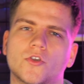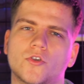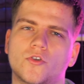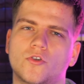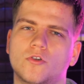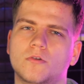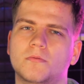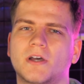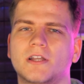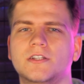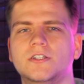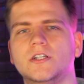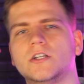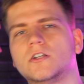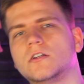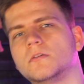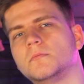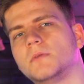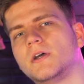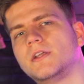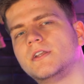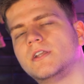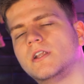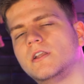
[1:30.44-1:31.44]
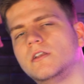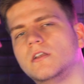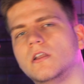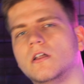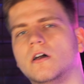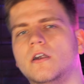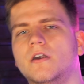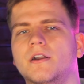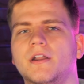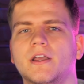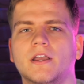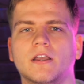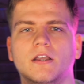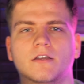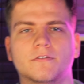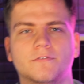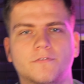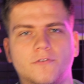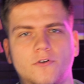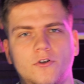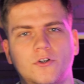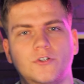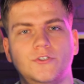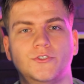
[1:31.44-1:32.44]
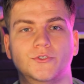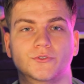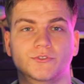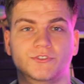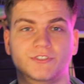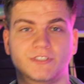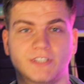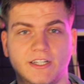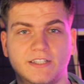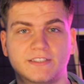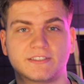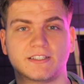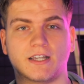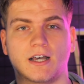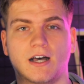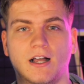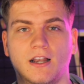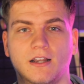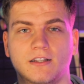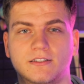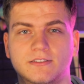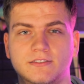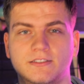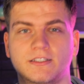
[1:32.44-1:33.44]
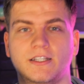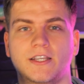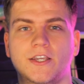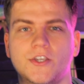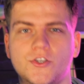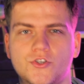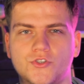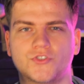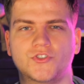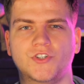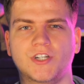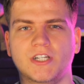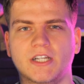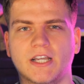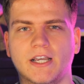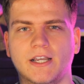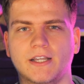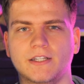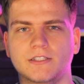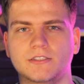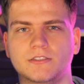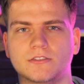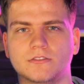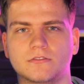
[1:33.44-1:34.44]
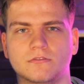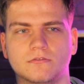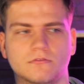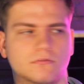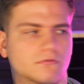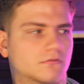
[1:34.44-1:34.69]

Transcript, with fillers: CubeHead recommended learning 4 to 6 algs each 3 days.